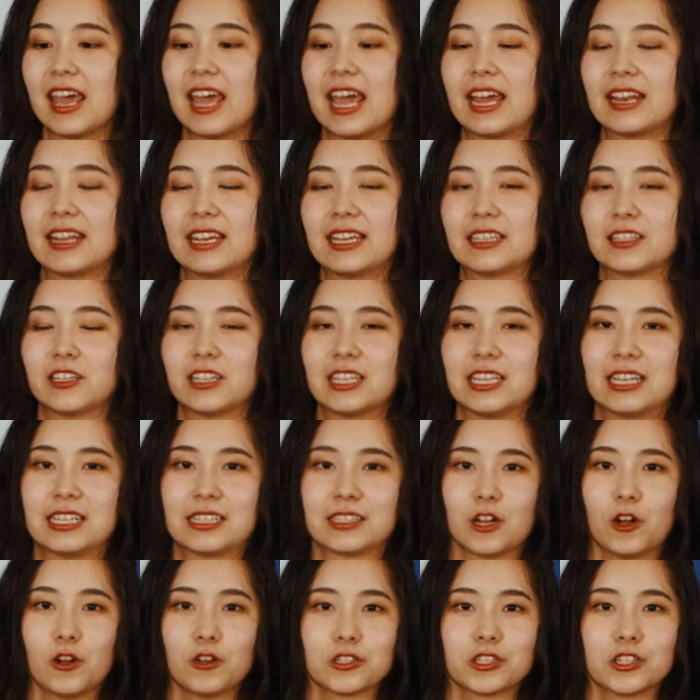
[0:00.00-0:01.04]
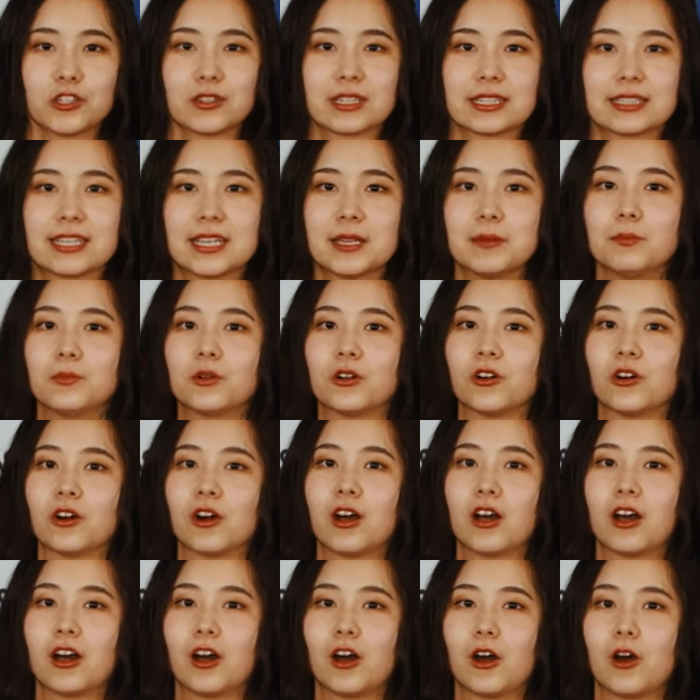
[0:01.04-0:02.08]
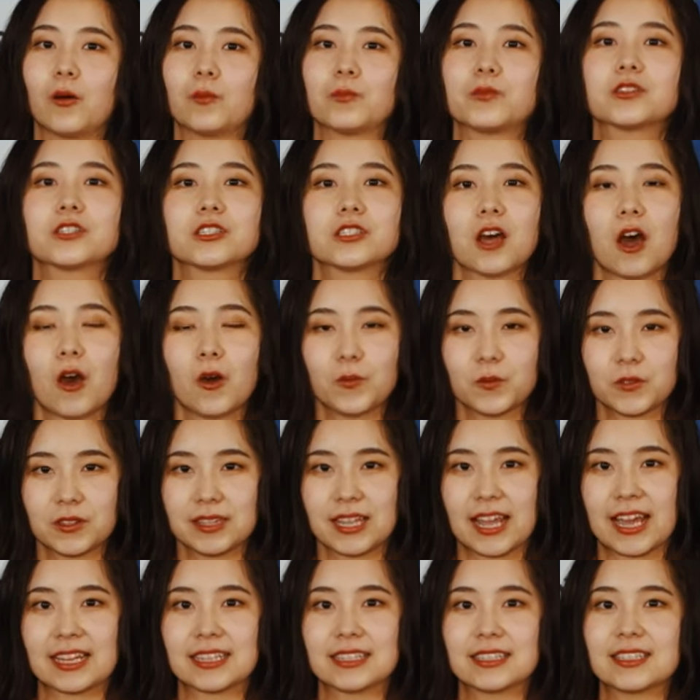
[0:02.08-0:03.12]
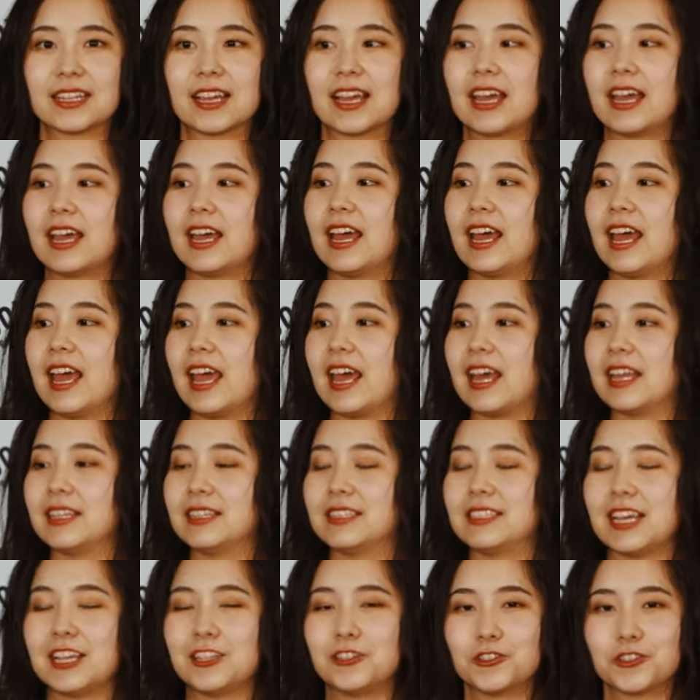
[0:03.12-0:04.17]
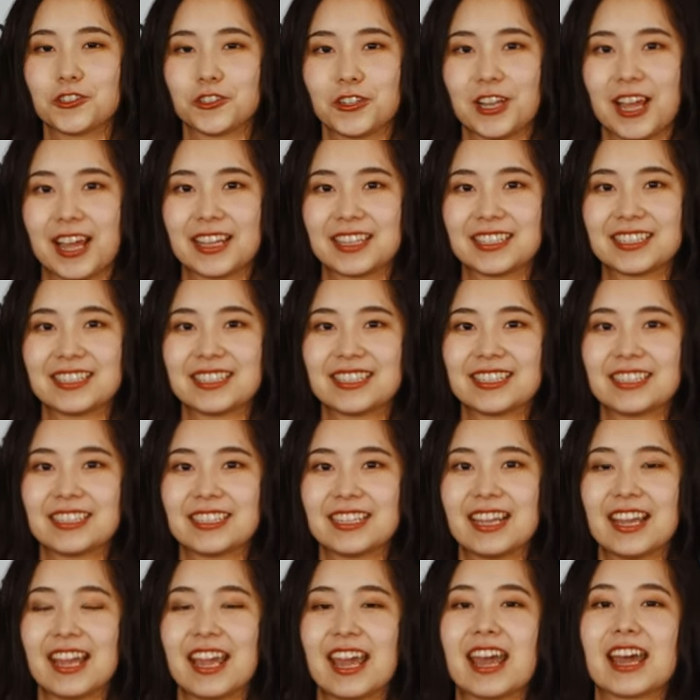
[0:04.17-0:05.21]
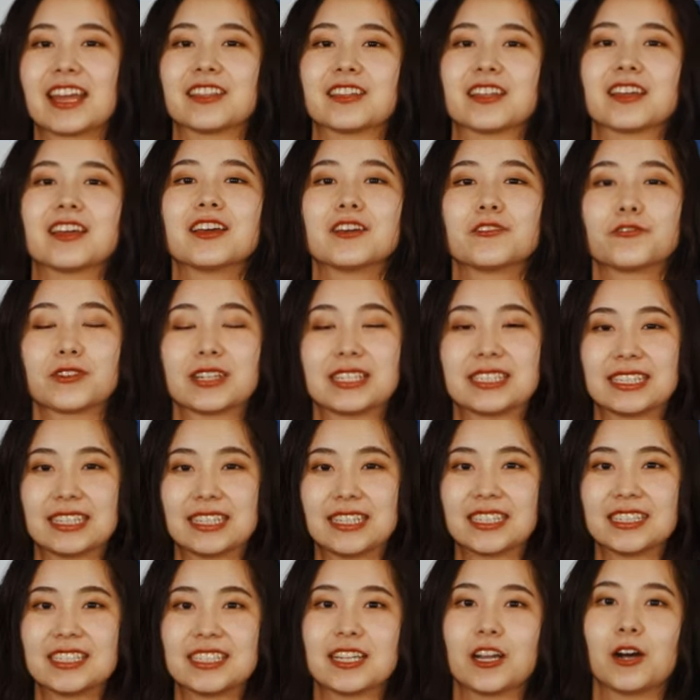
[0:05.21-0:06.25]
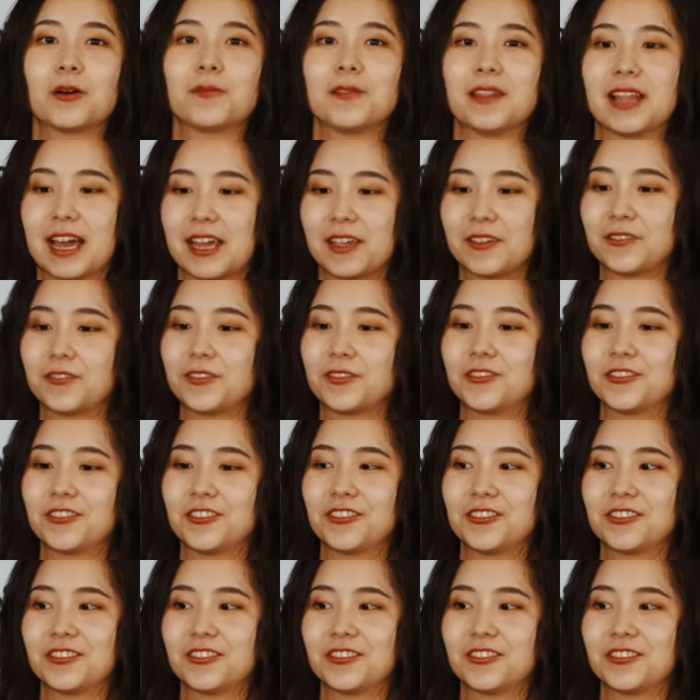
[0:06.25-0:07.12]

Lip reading: And it is also a symbol of softness and gentleness and fragility of life.